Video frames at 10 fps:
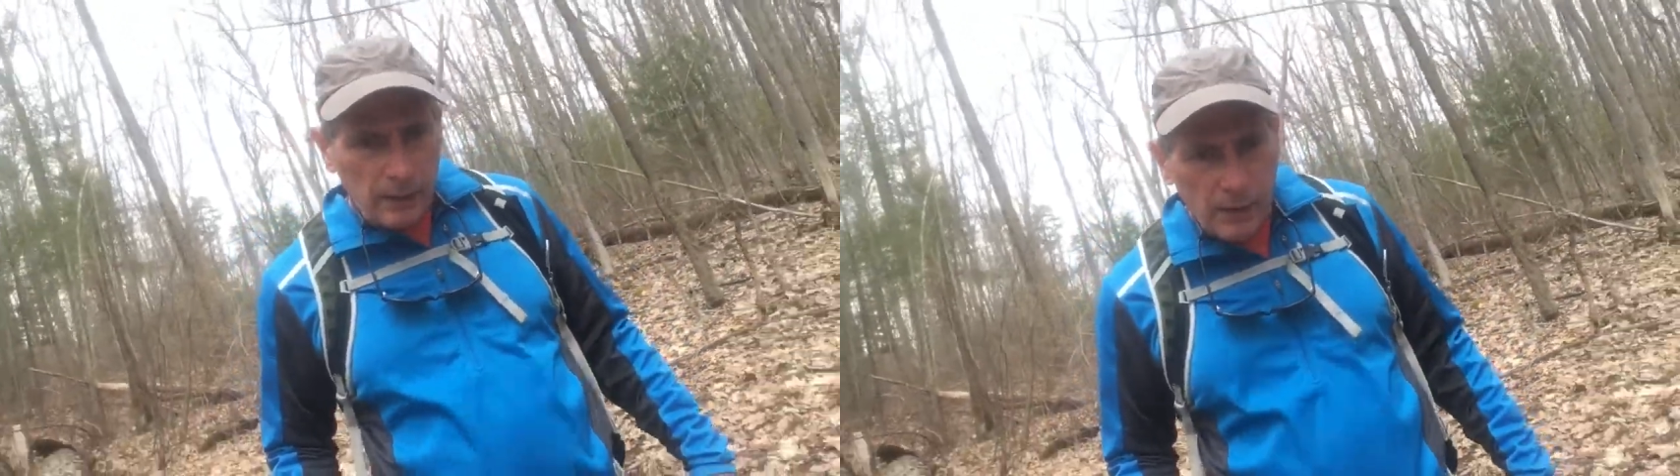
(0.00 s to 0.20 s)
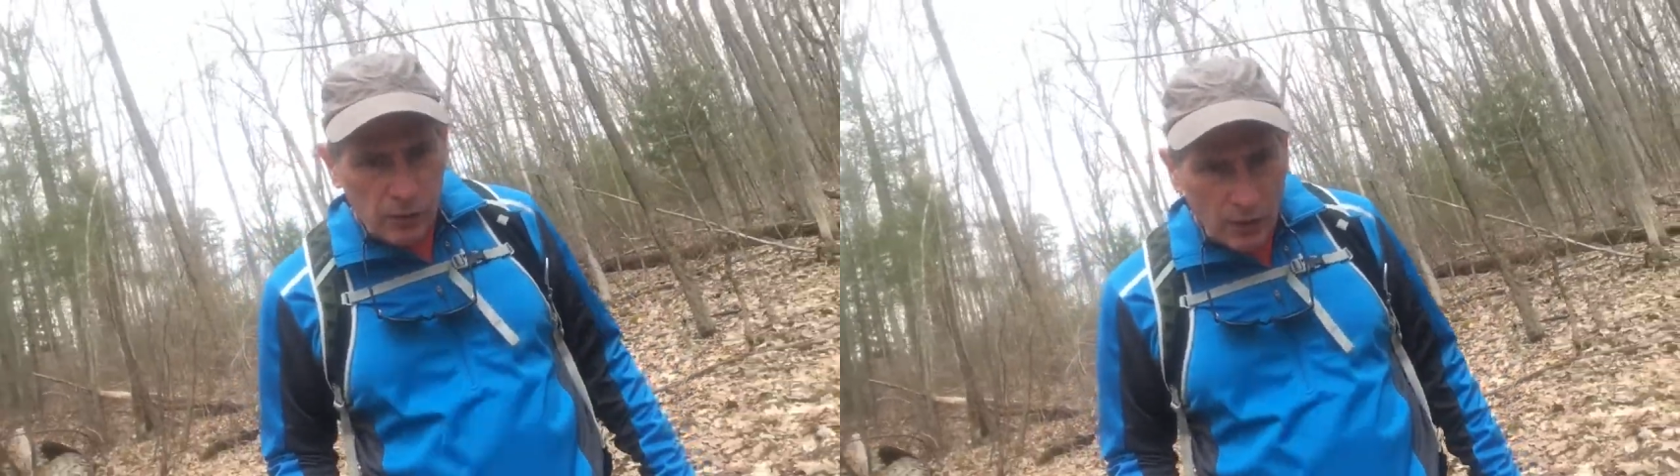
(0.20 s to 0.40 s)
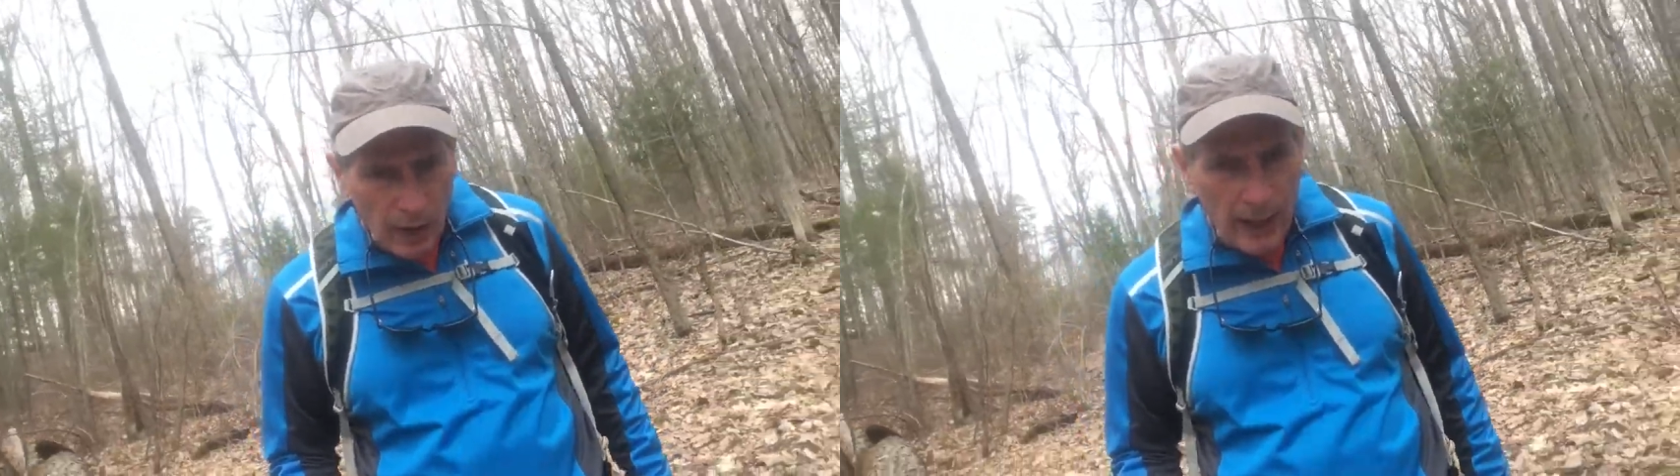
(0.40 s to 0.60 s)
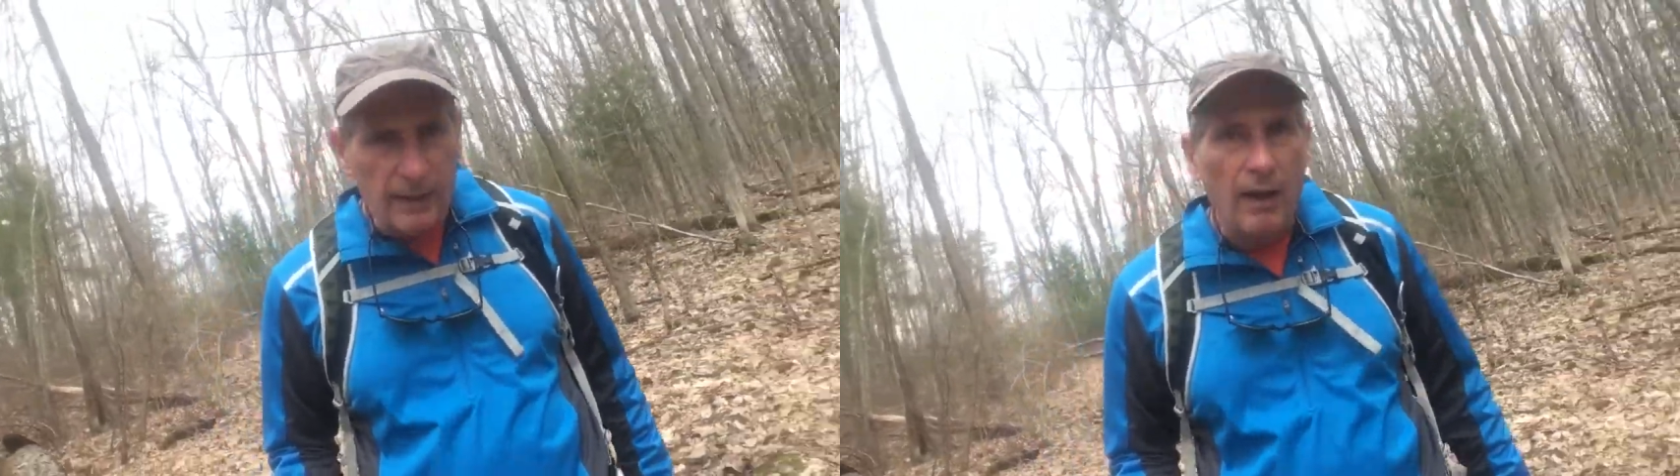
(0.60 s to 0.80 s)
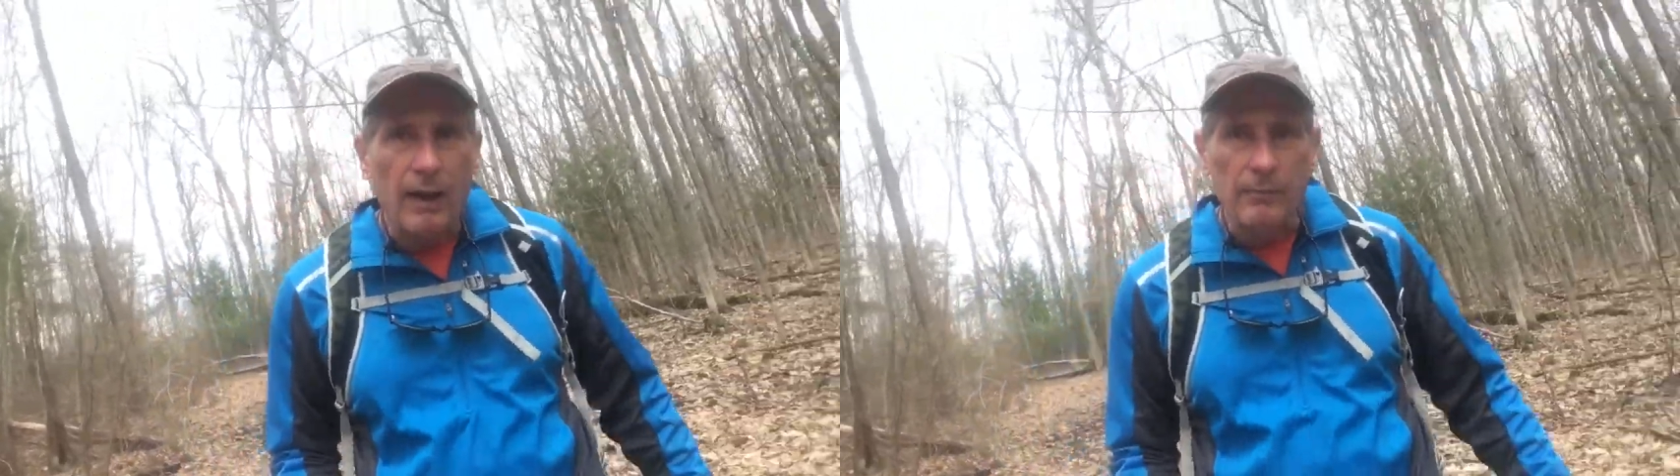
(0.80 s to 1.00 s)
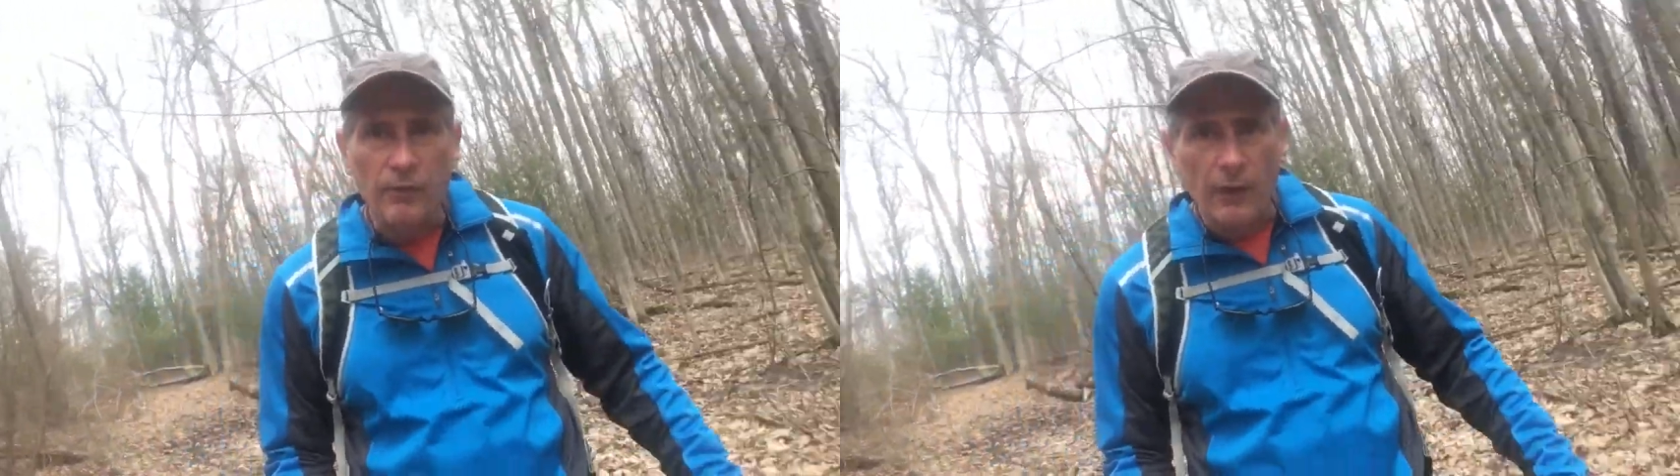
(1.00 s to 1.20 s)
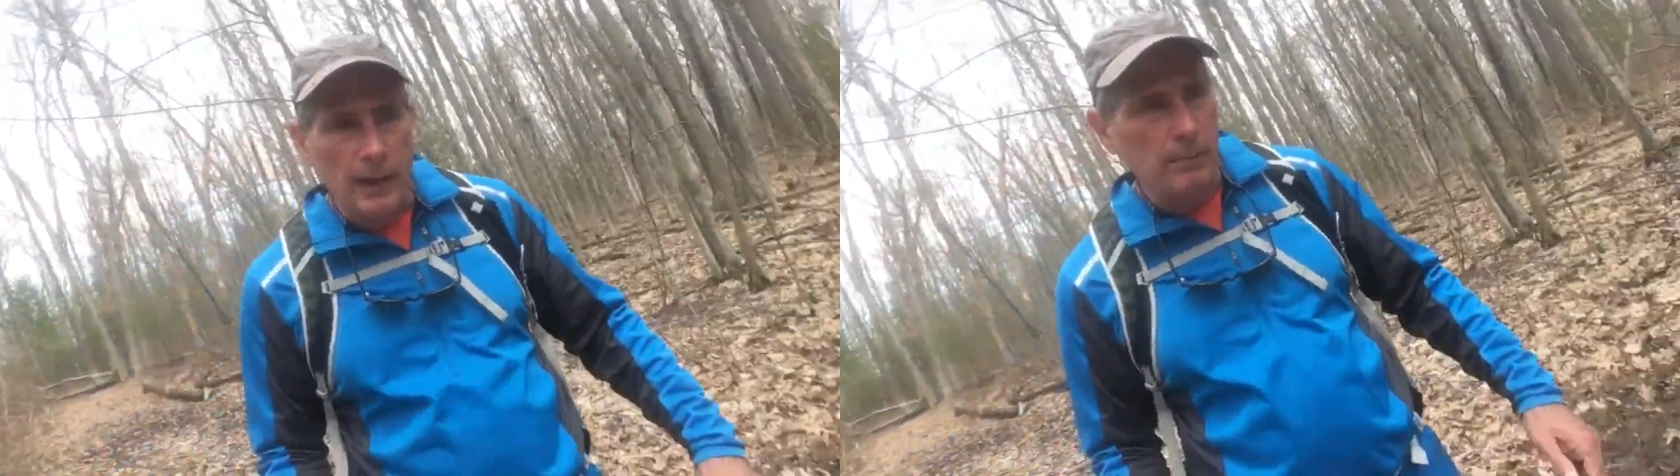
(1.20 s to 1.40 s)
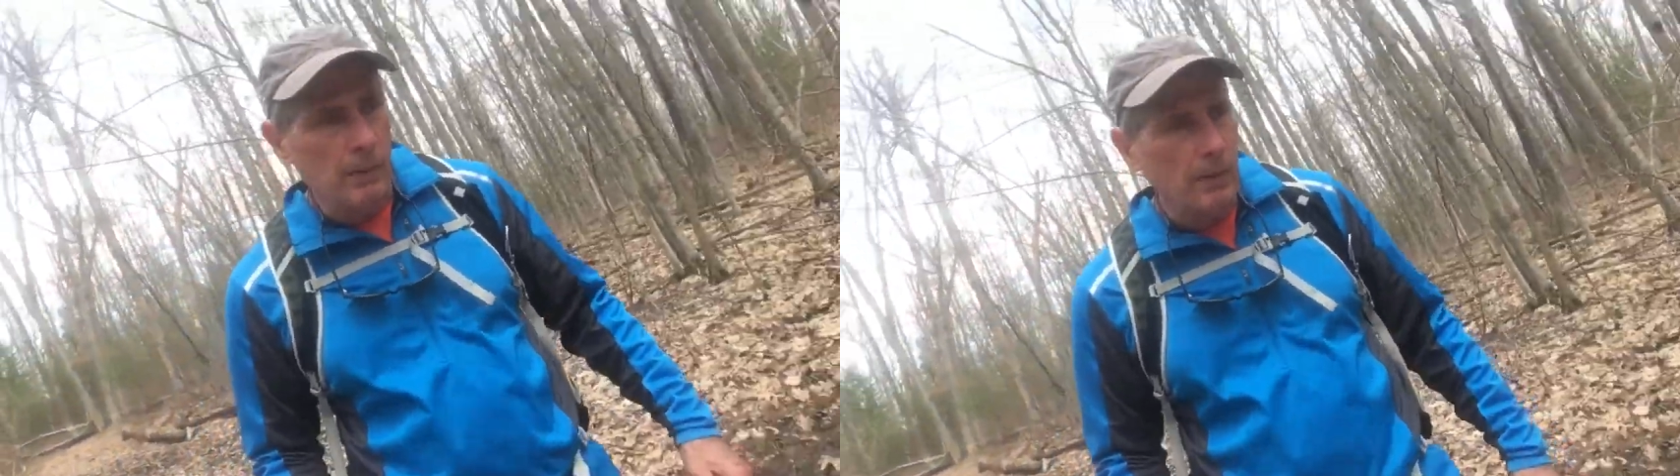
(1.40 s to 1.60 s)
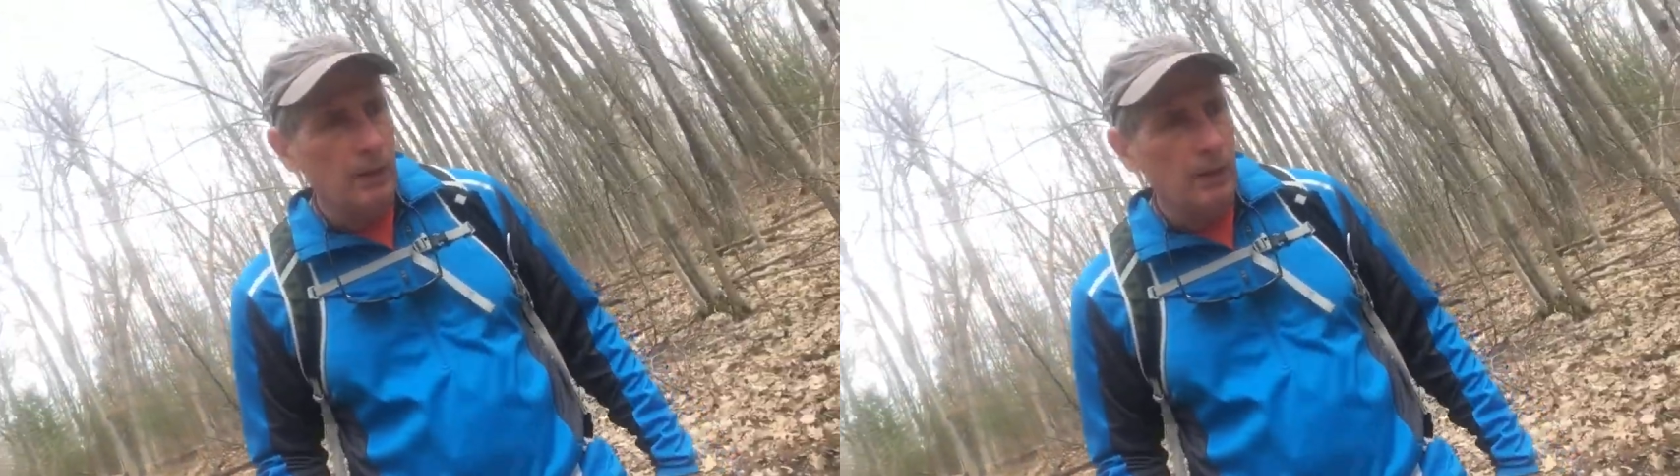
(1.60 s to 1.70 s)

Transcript: in the July time frame,